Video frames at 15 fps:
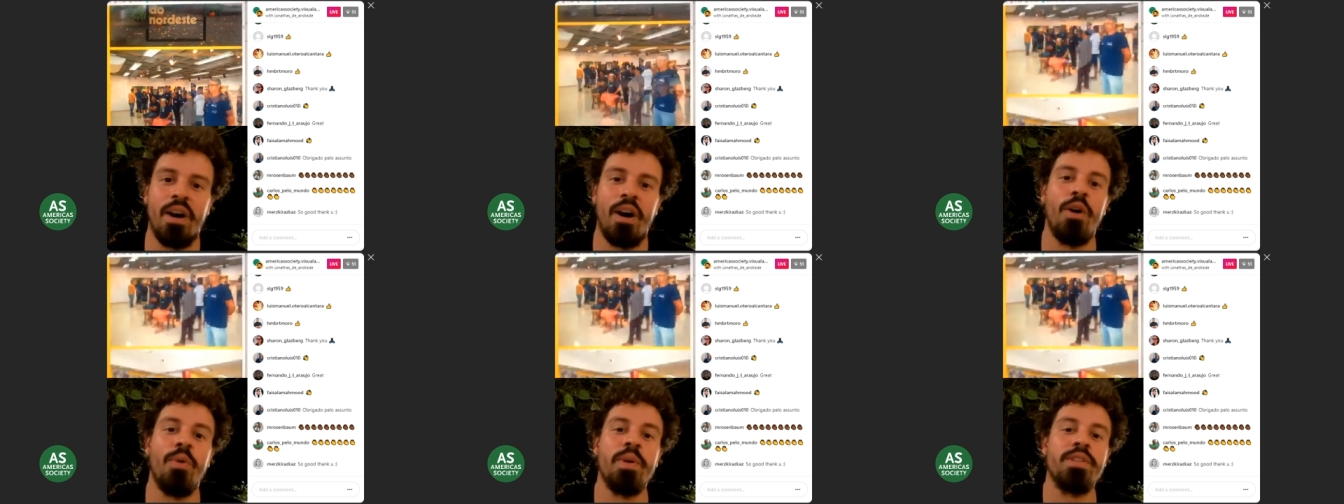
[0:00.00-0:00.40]

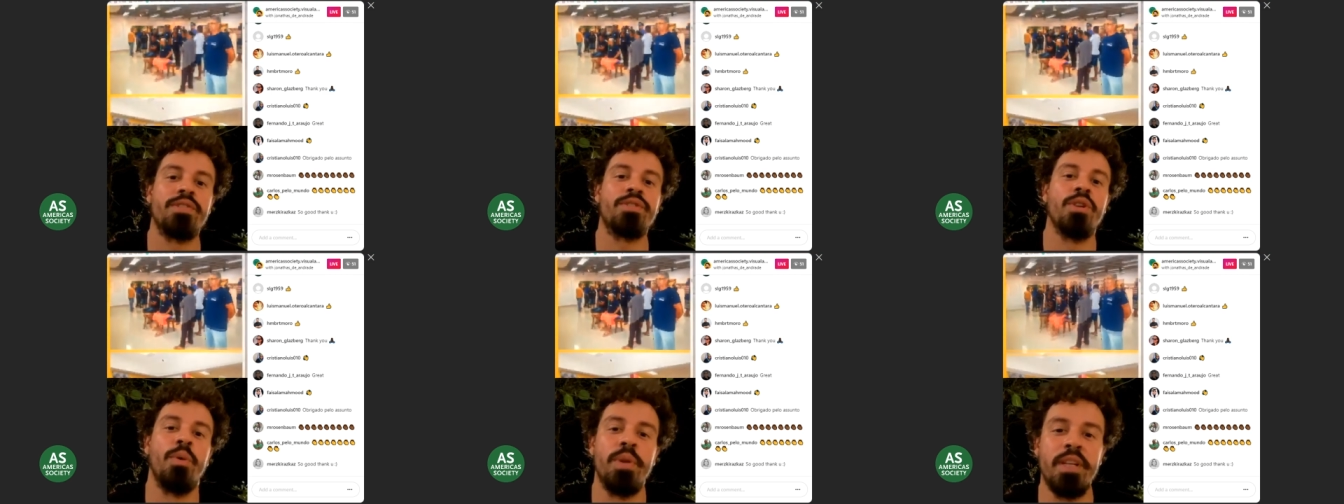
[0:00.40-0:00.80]
always
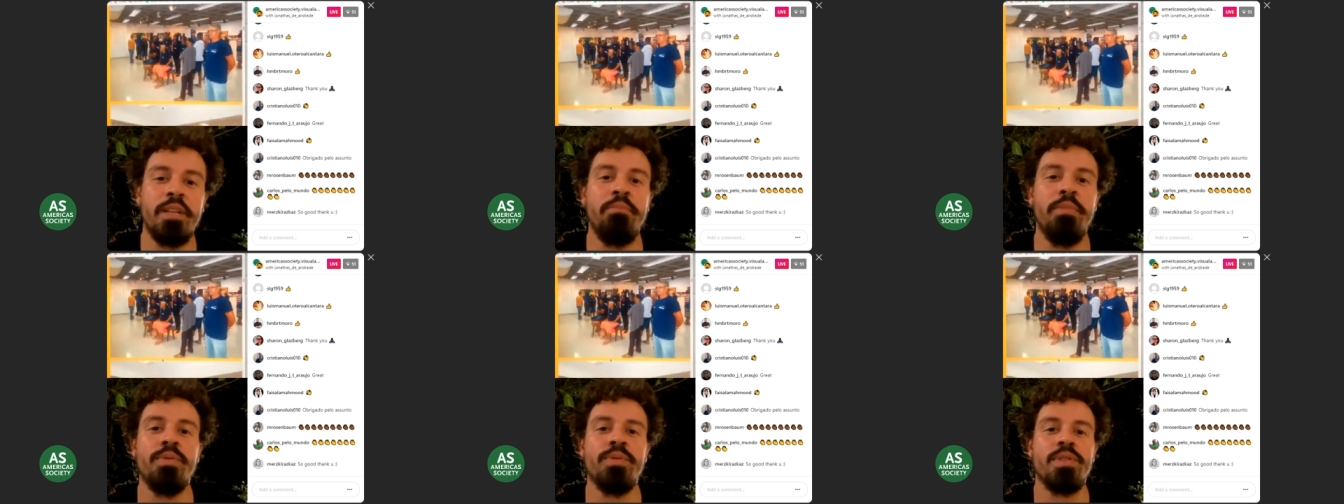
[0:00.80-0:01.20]
showing
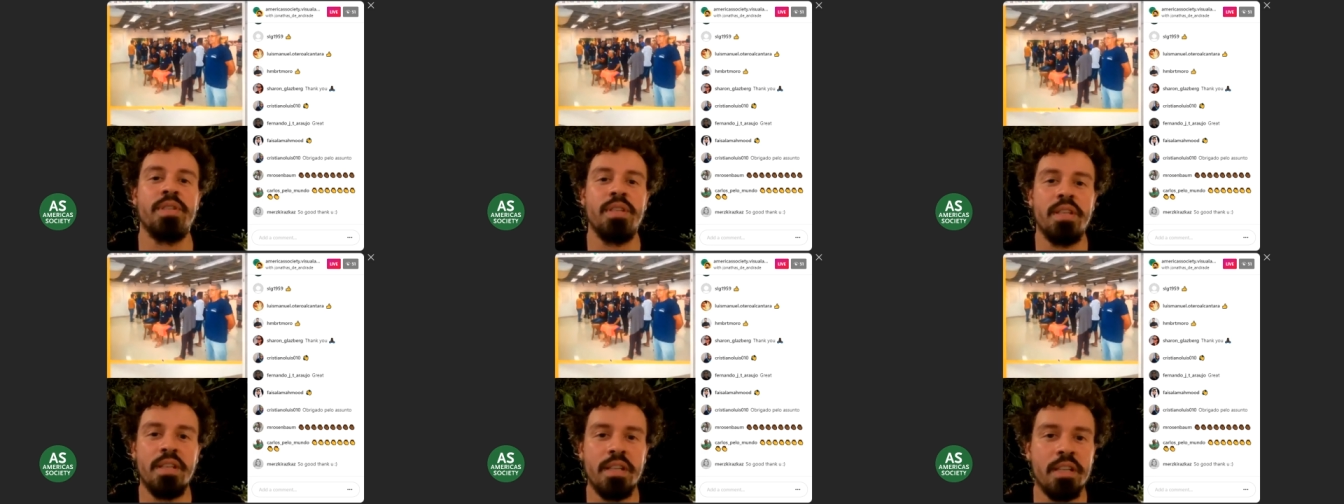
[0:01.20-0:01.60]
in
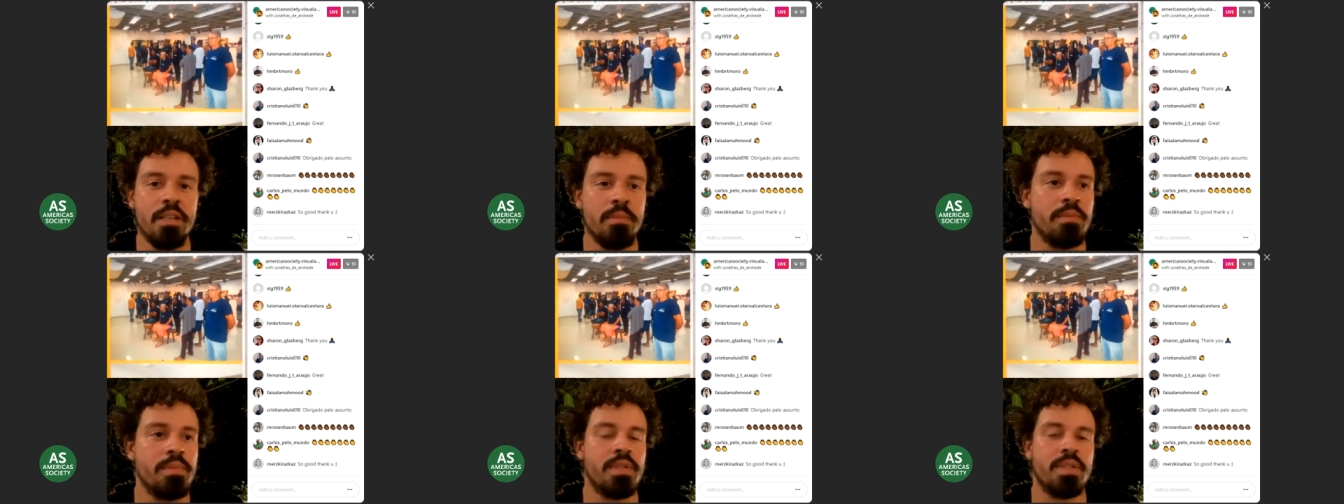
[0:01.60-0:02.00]

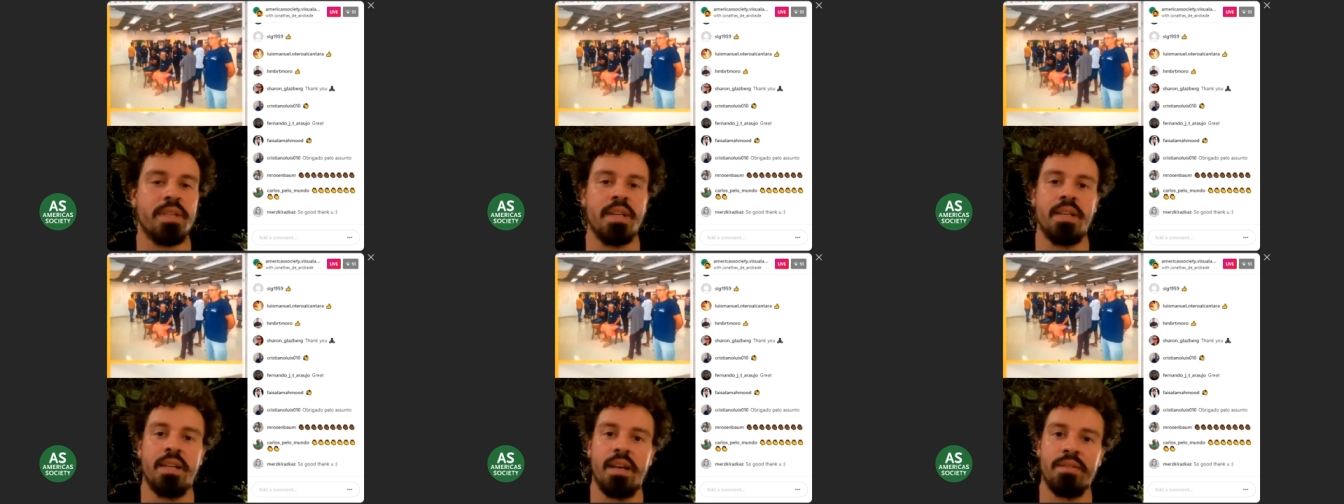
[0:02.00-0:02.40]
museums
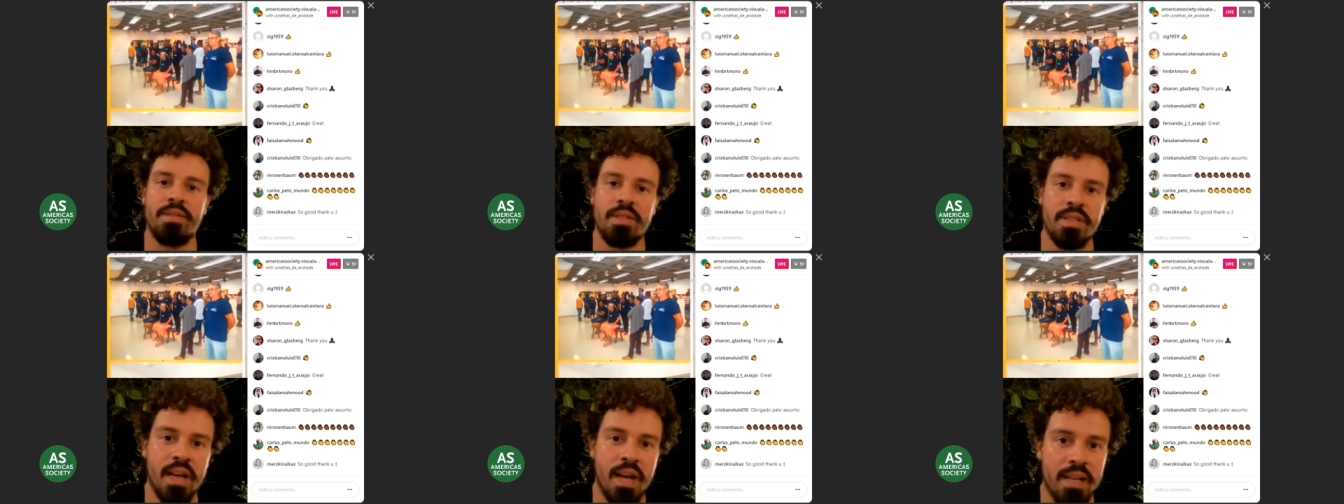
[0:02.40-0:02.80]
and
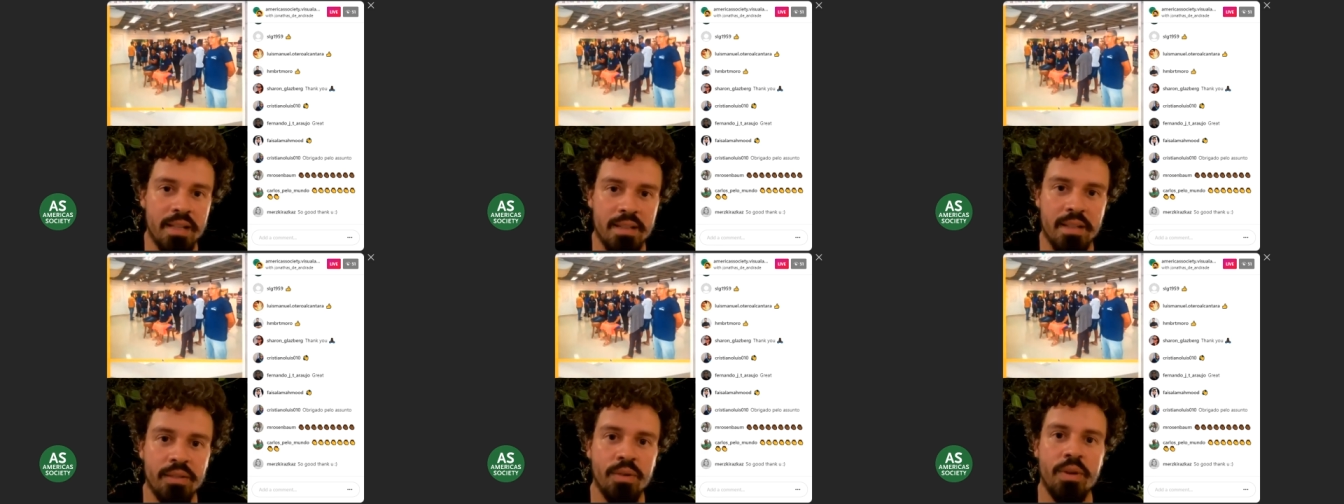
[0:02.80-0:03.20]

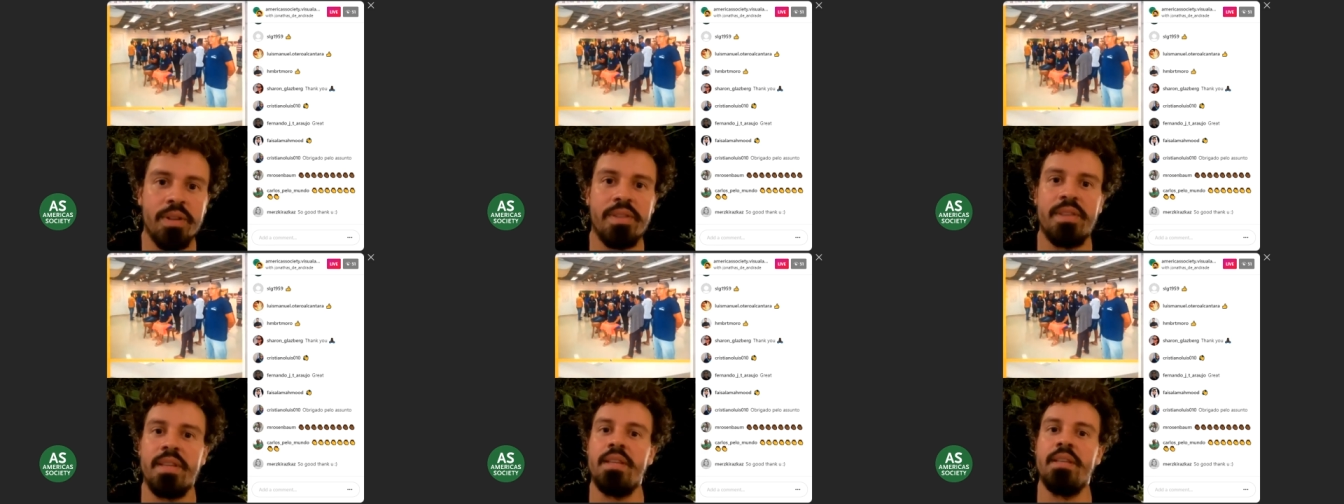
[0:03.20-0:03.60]
outside the
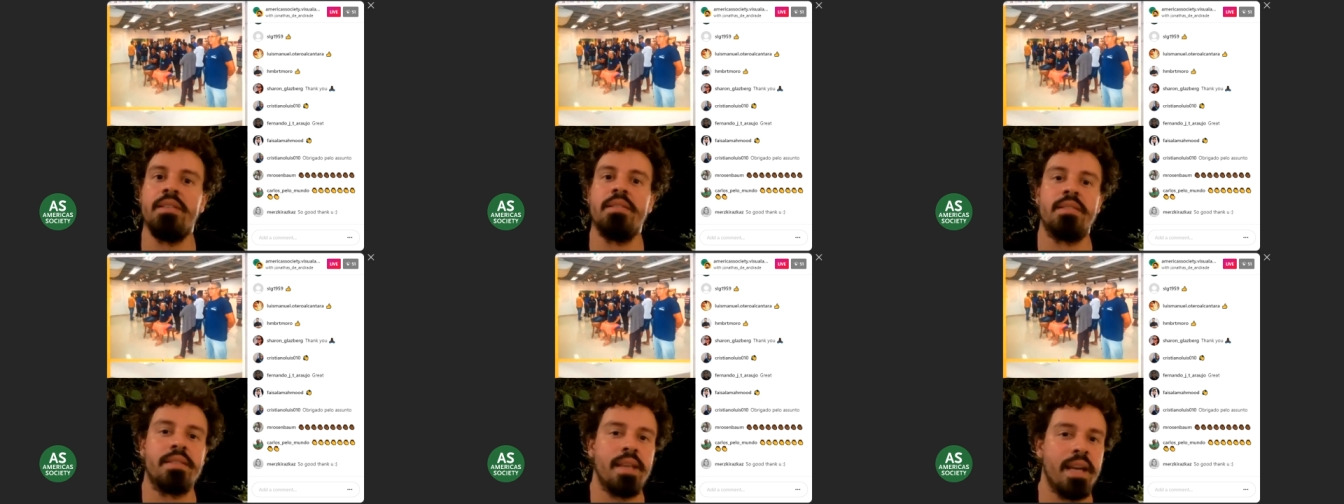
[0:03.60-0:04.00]

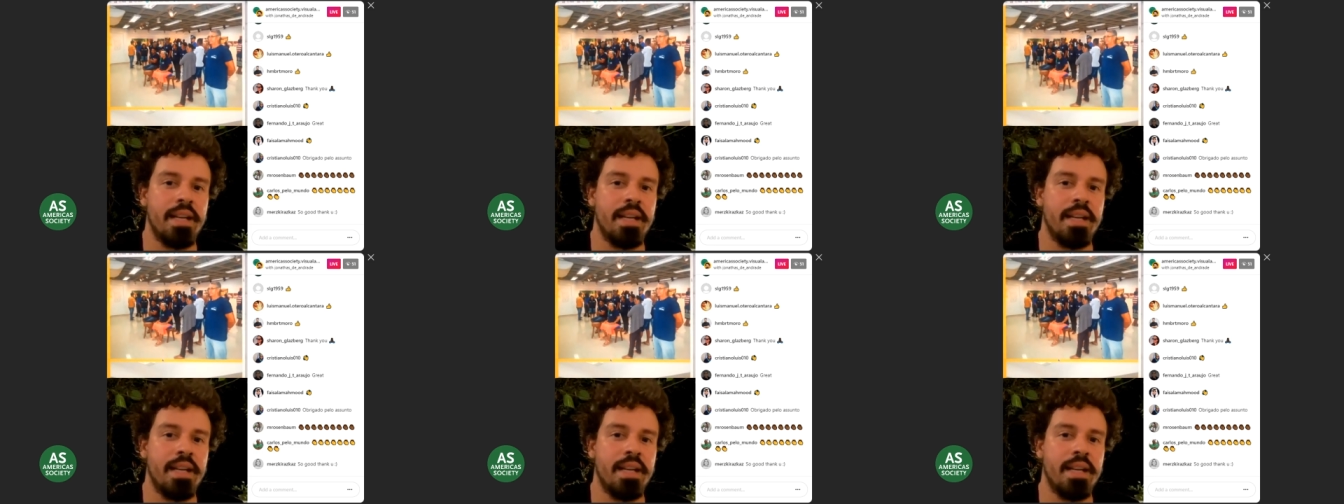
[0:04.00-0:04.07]
Northeast